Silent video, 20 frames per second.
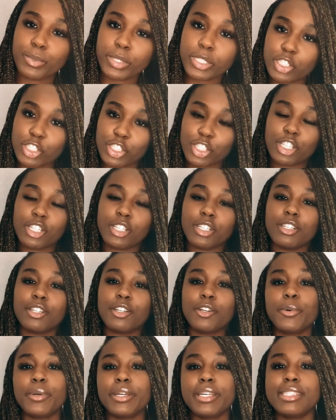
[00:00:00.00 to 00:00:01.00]
It's your girl
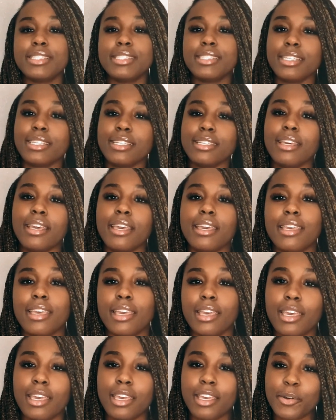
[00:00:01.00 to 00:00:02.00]
Queen D,
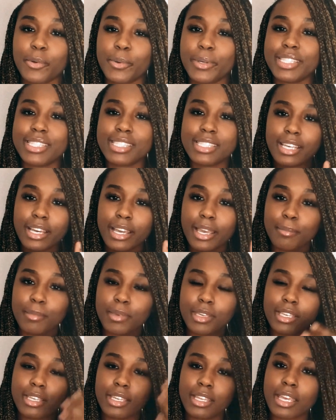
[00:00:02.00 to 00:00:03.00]
aka Queen
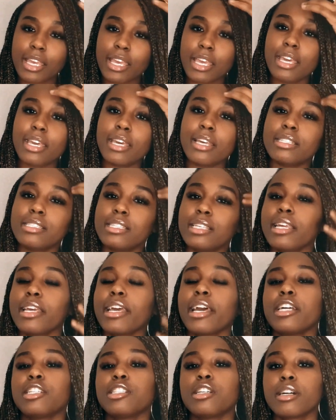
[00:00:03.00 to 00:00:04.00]
Diamond, and today,
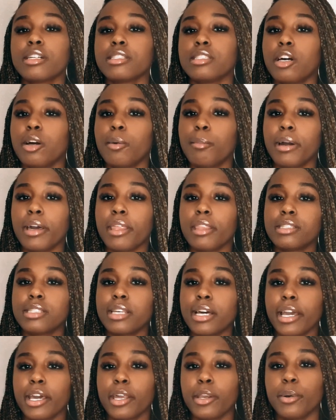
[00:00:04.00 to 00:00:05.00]
as y'all could tell by the
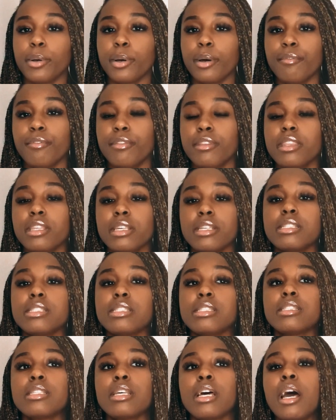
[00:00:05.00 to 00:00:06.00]
title of this
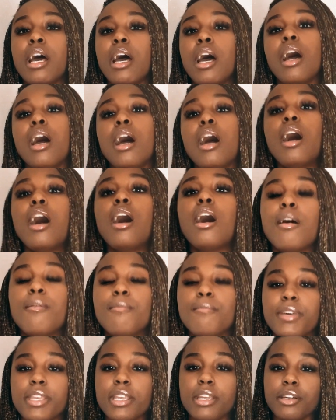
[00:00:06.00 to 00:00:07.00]

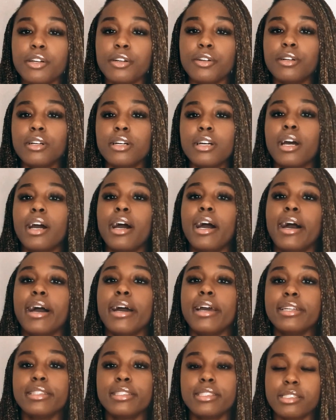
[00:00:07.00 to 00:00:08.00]
video,
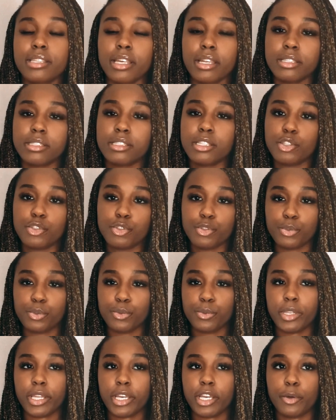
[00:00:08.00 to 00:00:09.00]
I decided to
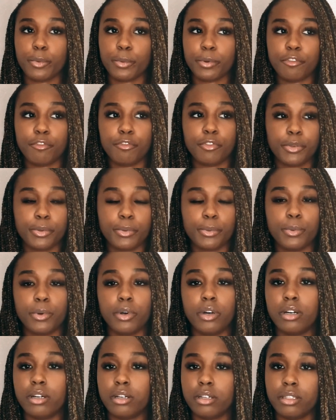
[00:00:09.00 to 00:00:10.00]
do like a review
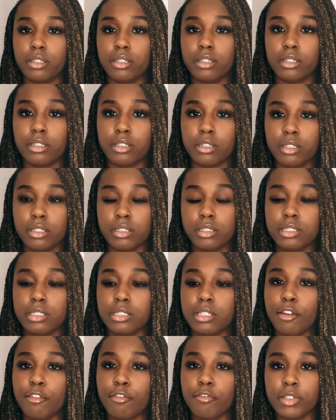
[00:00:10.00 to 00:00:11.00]
on this
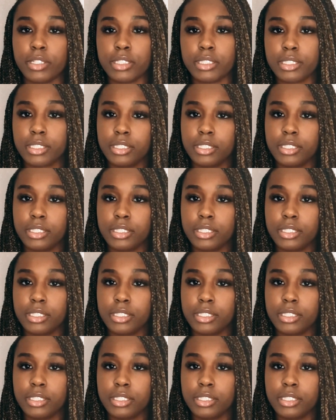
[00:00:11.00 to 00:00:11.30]
Netflix